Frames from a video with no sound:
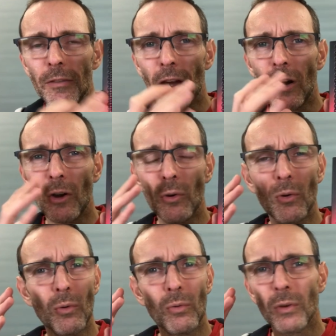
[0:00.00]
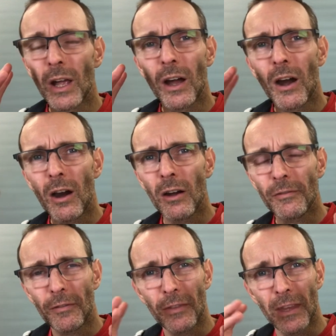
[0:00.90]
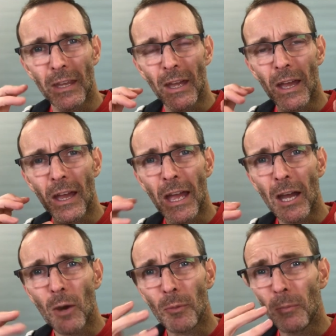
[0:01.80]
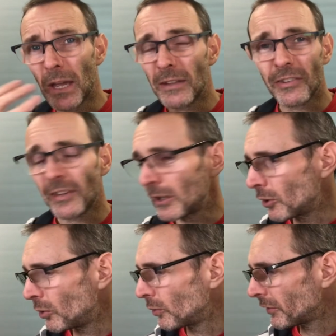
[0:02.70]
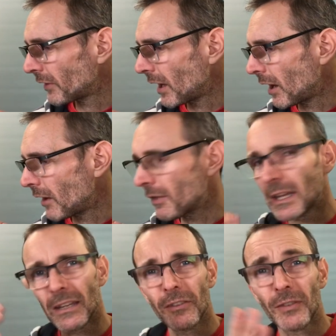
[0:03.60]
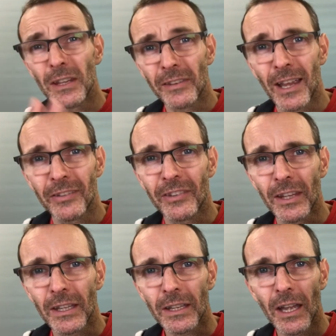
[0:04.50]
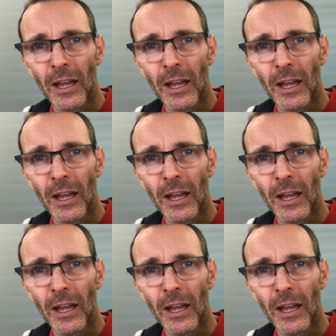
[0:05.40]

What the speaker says: The whole art for the album and singles, I think, is fantastic.